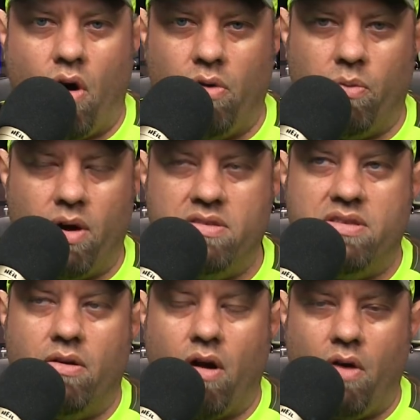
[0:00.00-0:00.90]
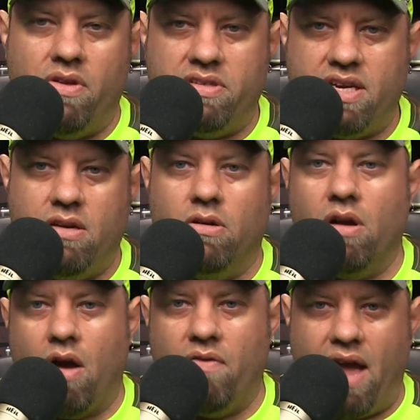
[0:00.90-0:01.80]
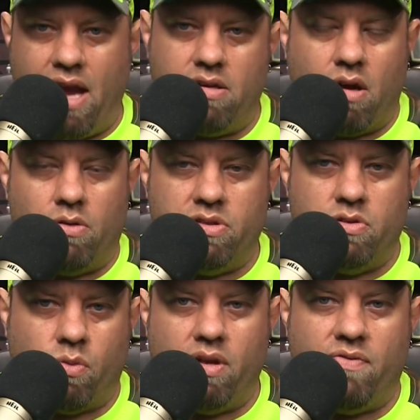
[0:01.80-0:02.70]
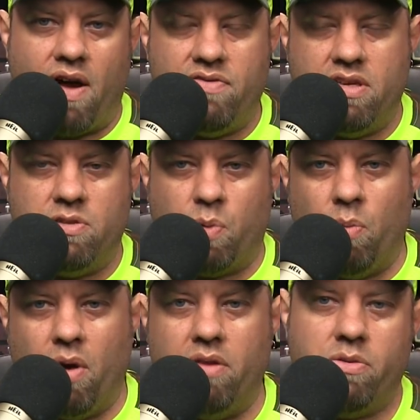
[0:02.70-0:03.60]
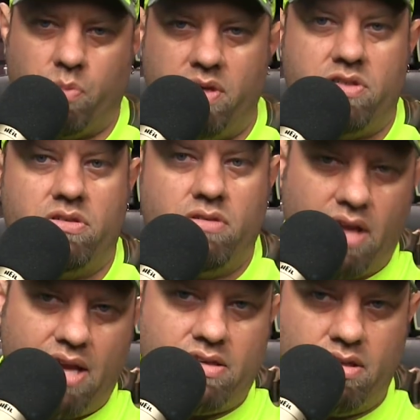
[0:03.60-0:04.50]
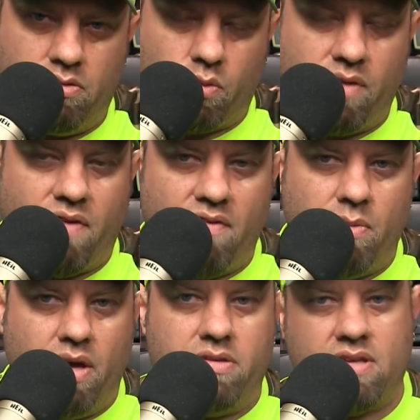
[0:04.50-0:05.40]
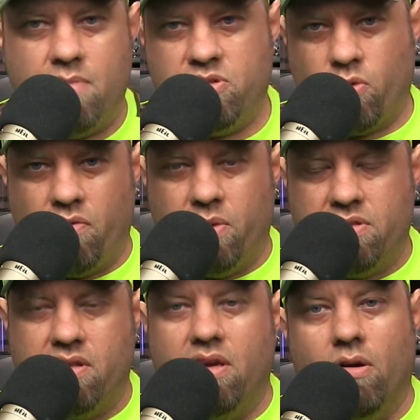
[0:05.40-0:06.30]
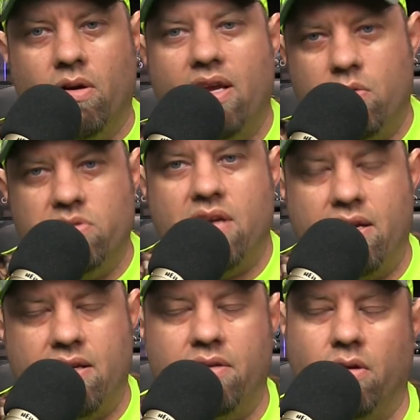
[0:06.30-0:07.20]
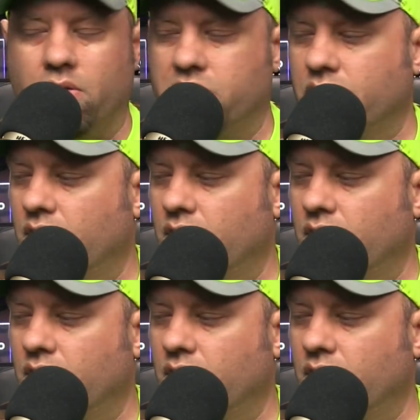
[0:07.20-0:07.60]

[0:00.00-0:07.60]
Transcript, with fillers: All the ones that are on the tier of $8.25 per month, which 825 a month times 12 months in the year equals $99.